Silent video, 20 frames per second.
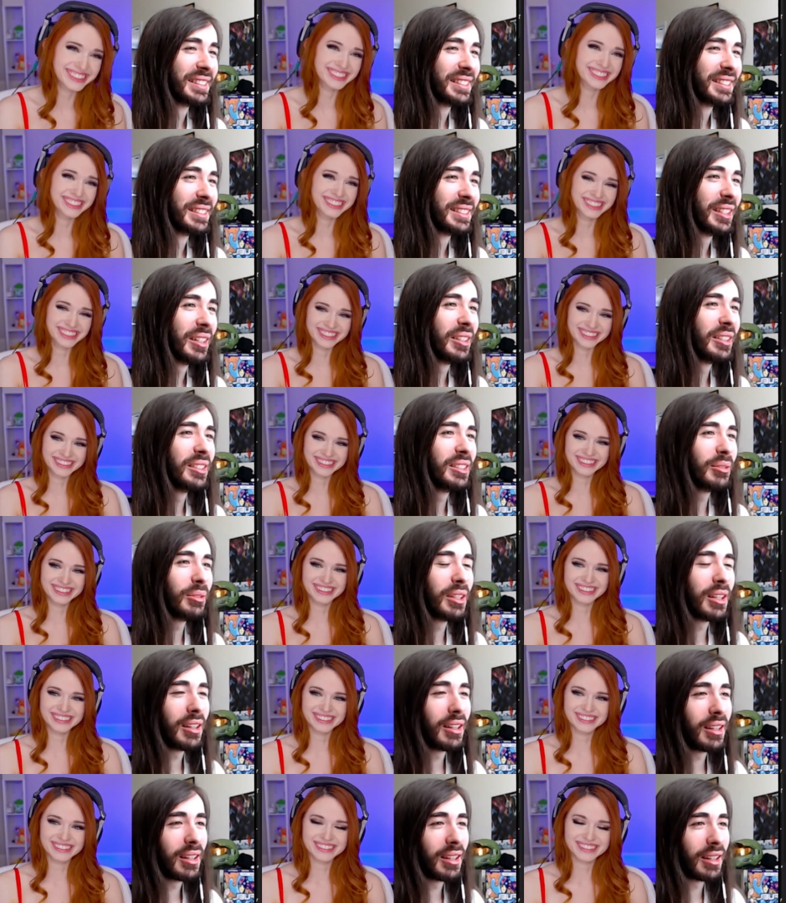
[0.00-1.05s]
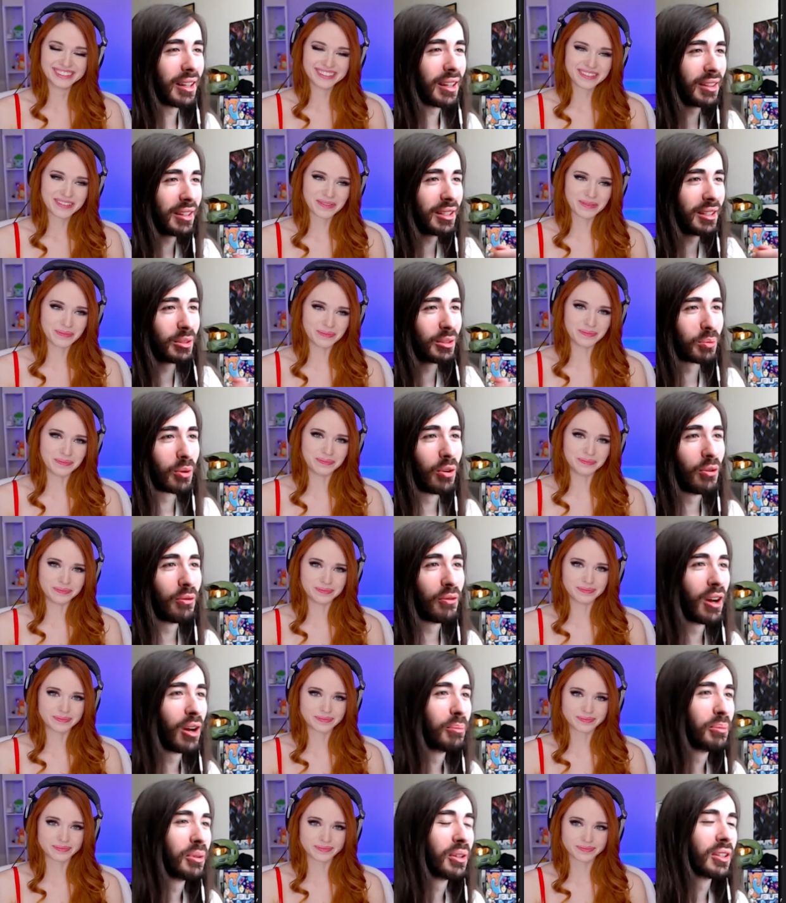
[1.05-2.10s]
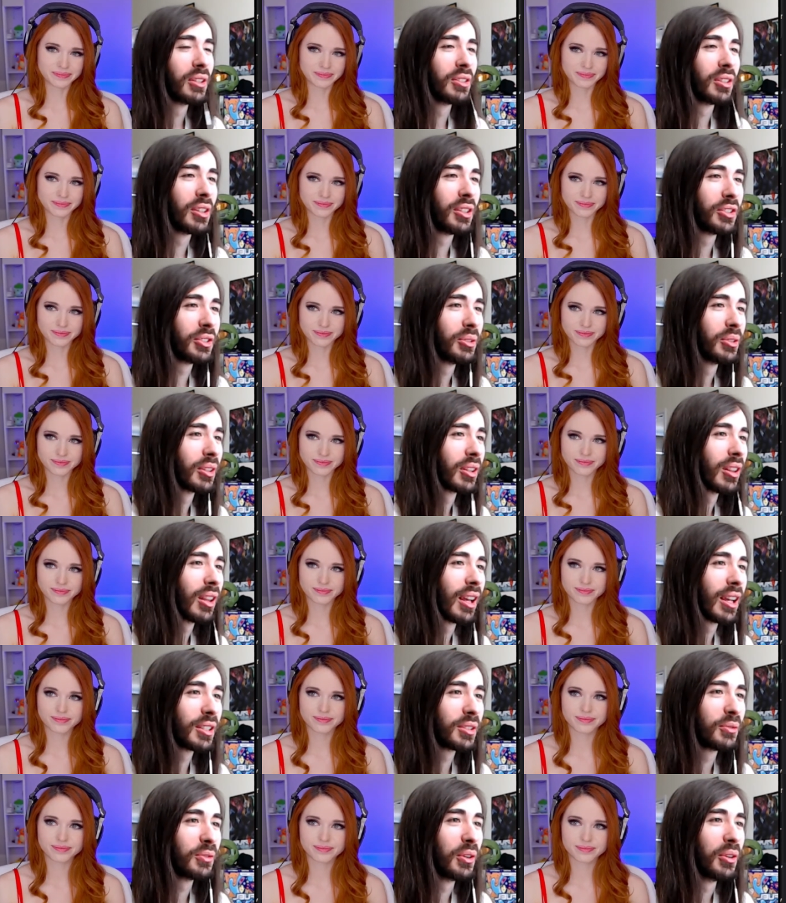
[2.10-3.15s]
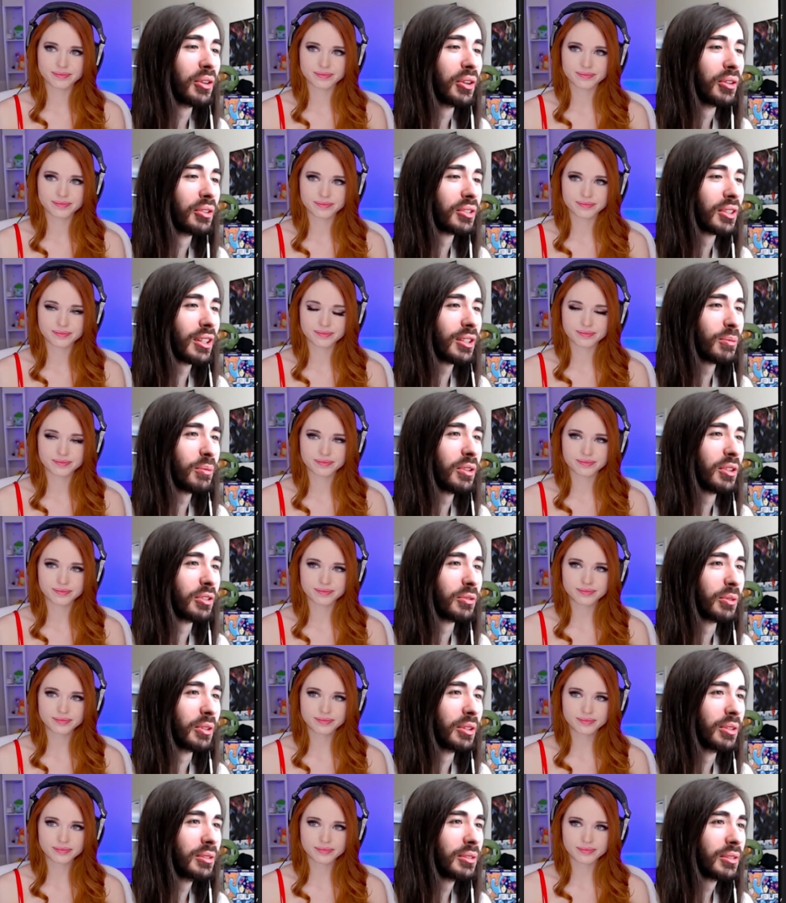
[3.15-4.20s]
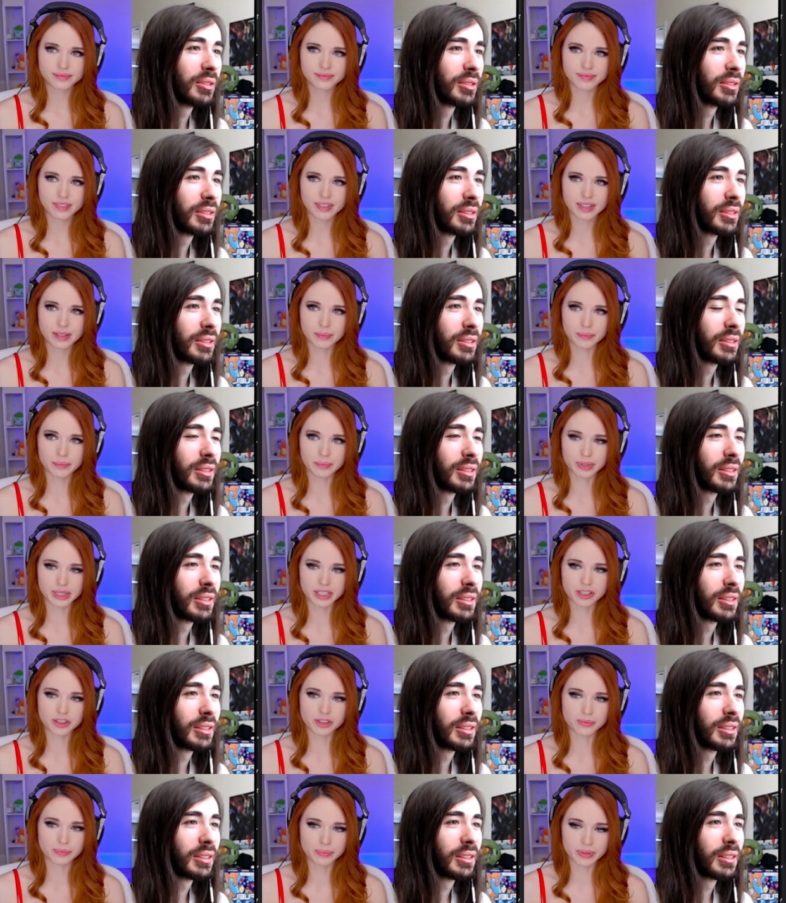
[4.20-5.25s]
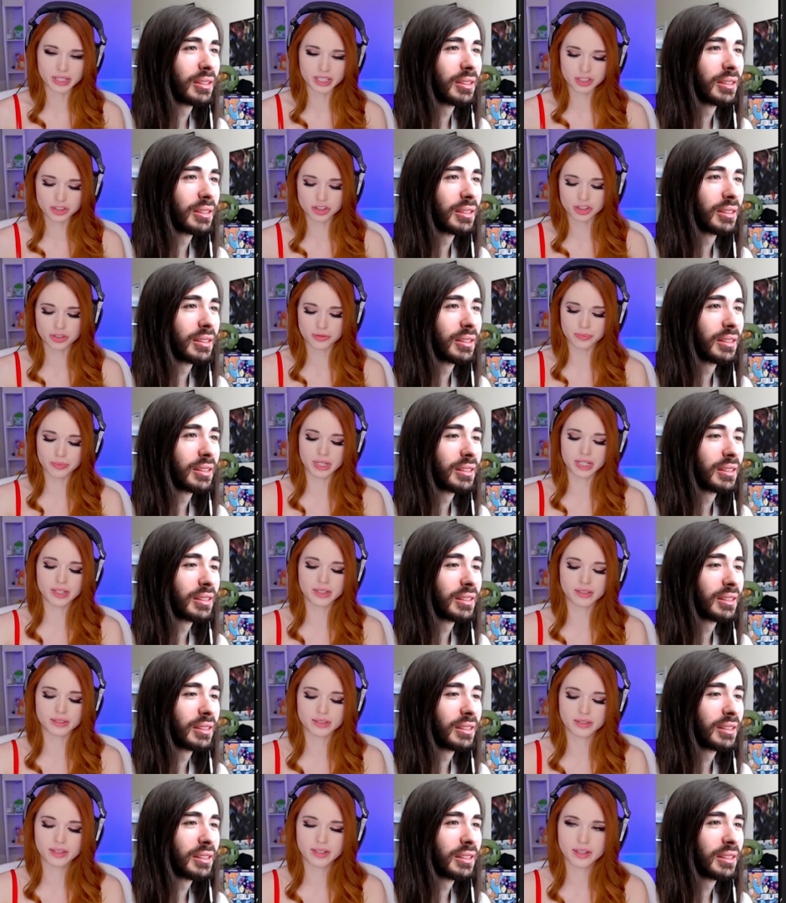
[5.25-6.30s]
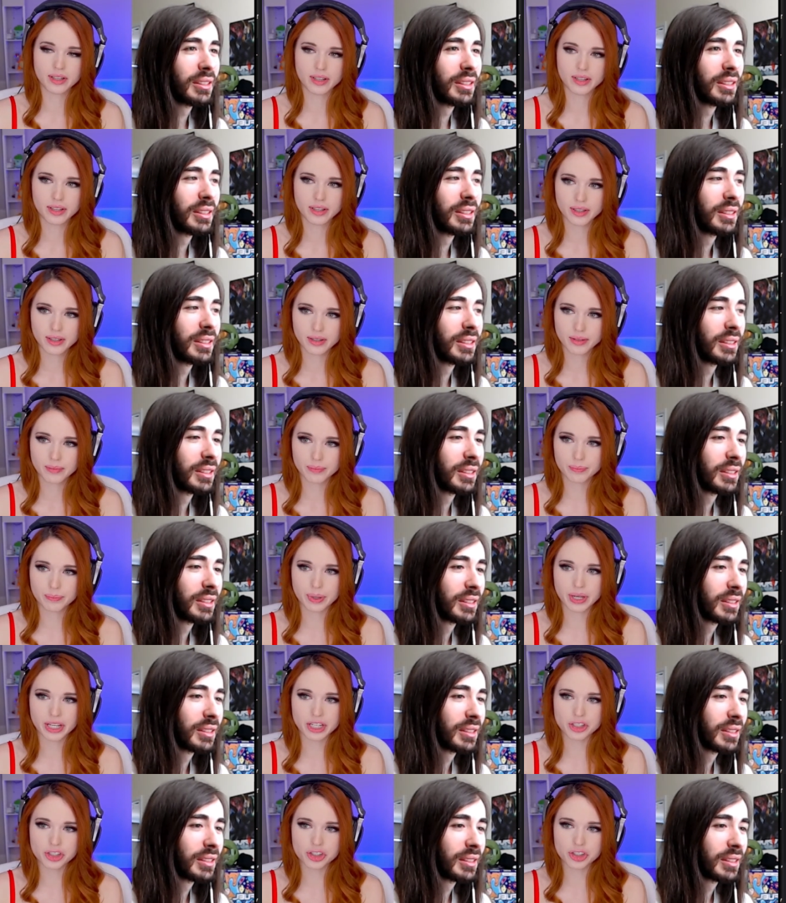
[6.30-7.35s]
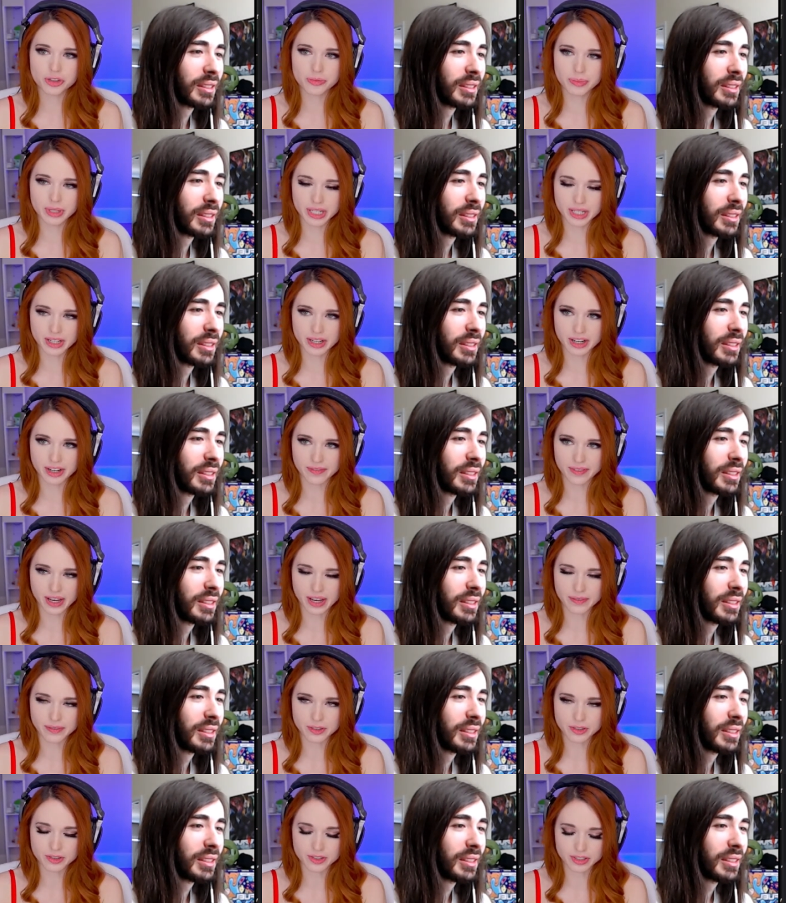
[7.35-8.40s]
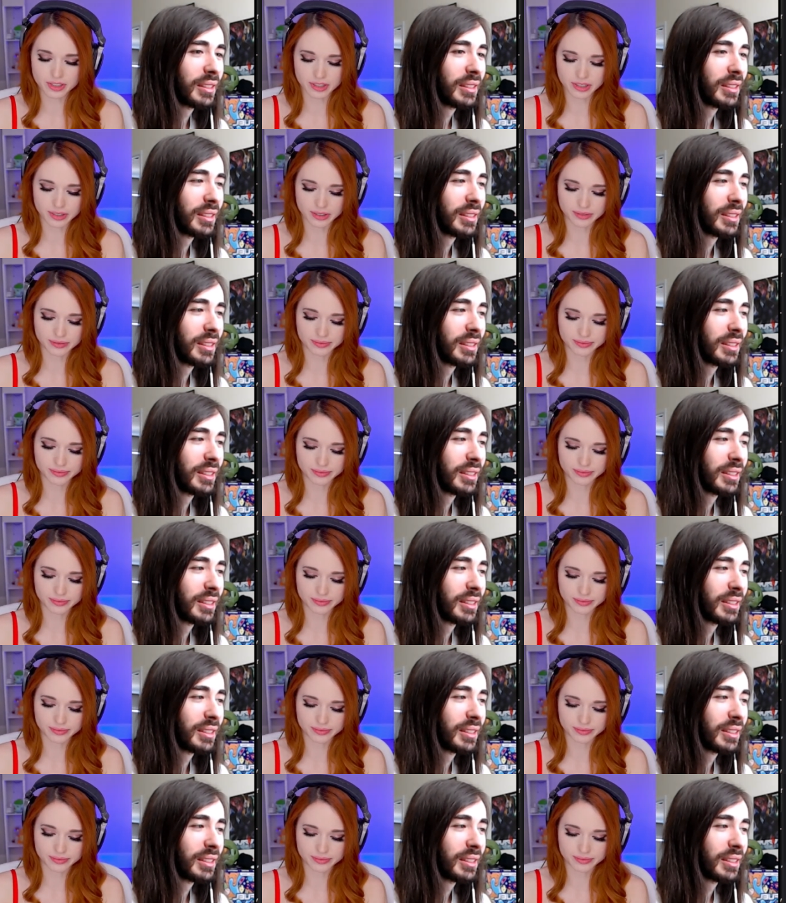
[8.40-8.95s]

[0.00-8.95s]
Speaker 1: Oh, he's. I think his profile pic is also a class photo, so that's pretty sweet.
Speaker 2: big biggest schmeat, biggest schmeat I've ever seen.